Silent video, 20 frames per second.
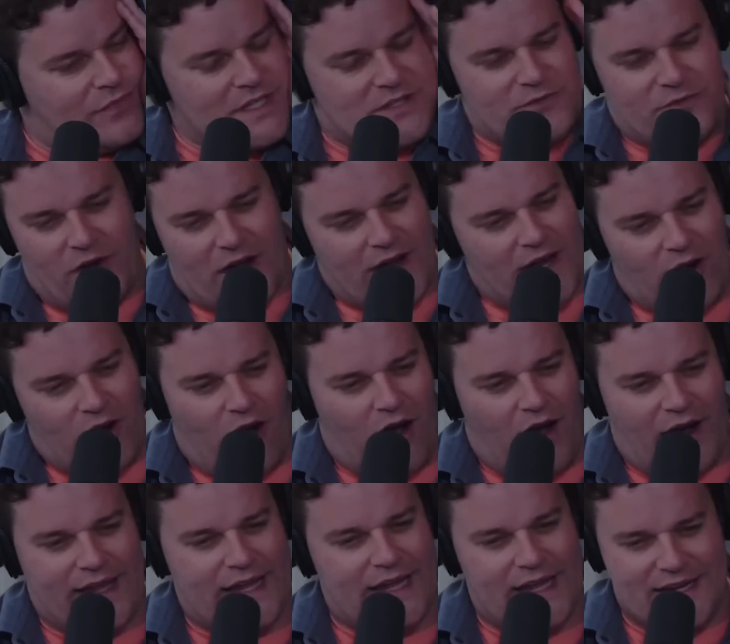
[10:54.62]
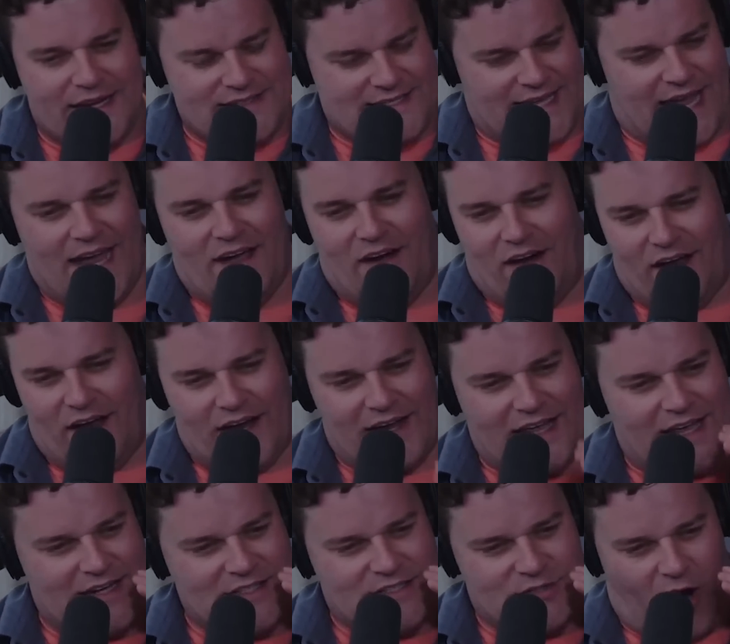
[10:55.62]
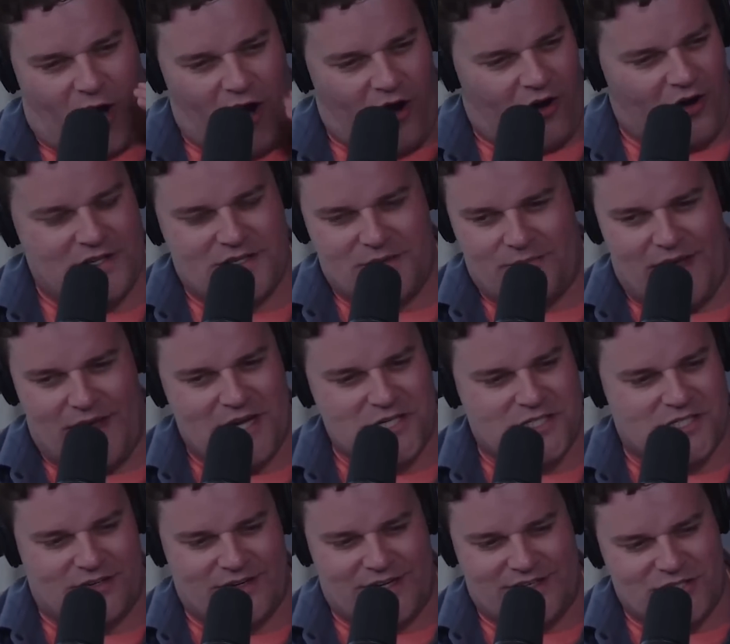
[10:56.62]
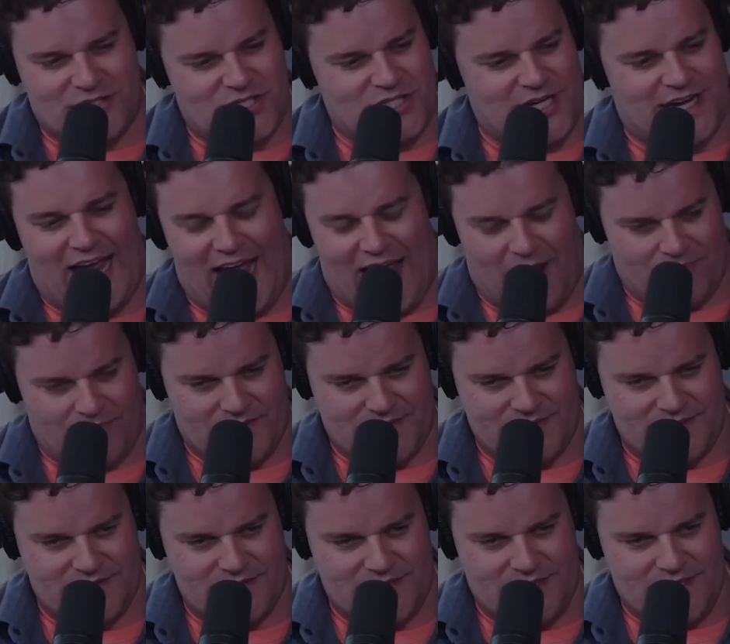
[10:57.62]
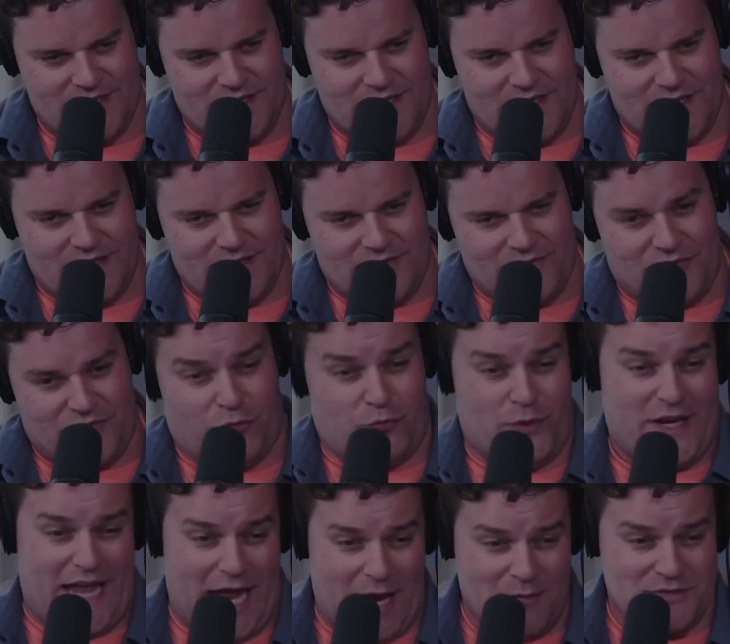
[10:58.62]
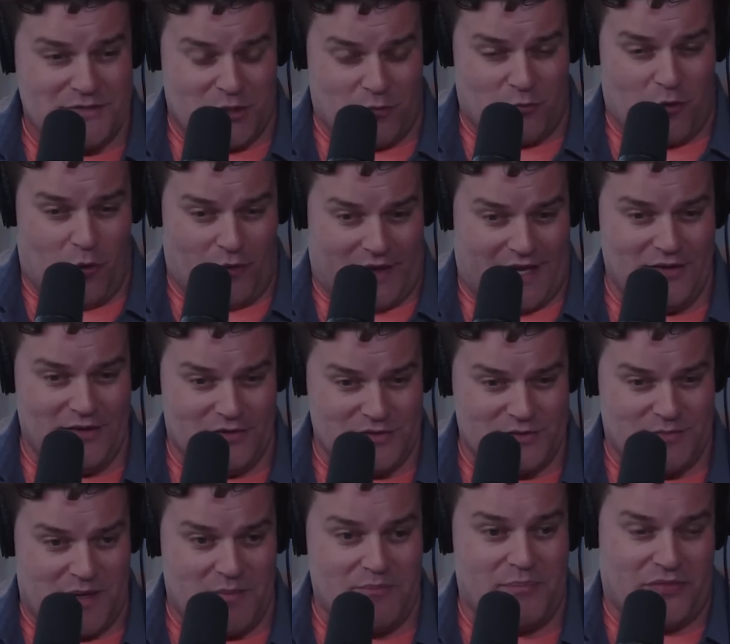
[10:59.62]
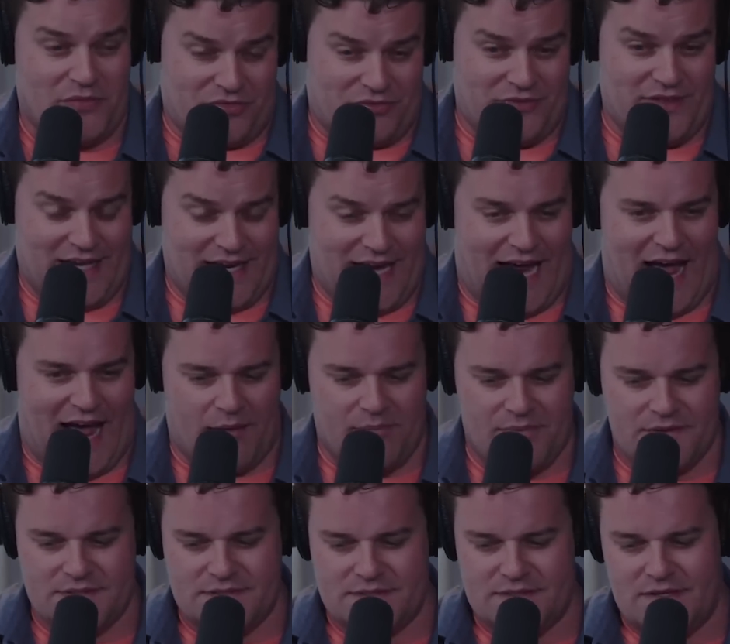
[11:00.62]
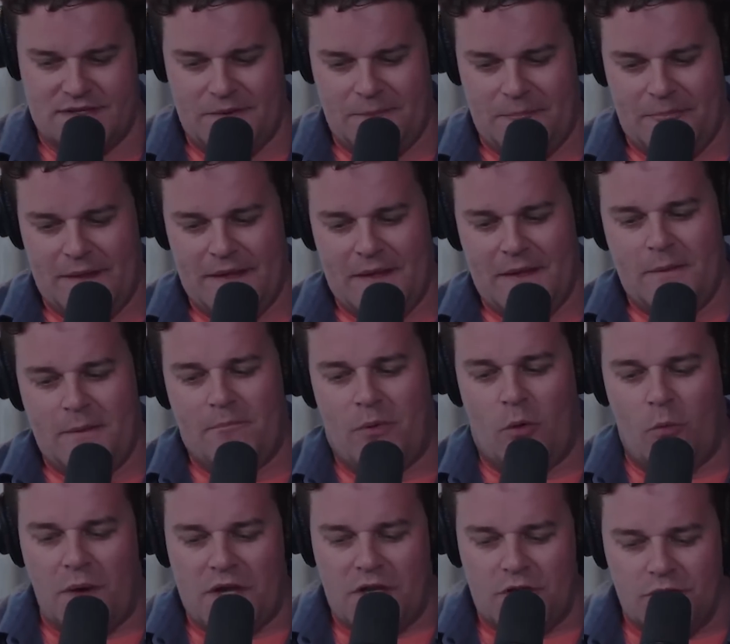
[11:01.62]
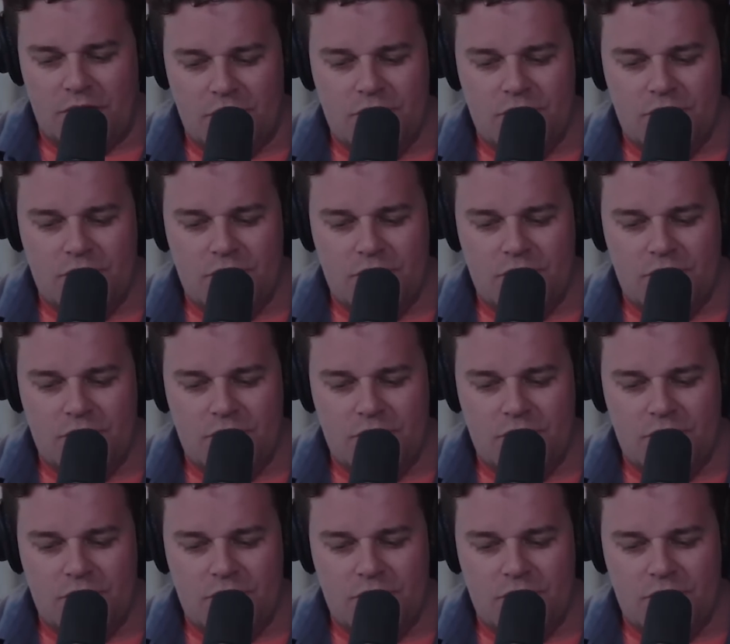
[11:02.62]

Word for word: it's fucking hockey and it's chaotic and it's hard to measure and shit happens. Three games in a row kills me, but it happens. But when you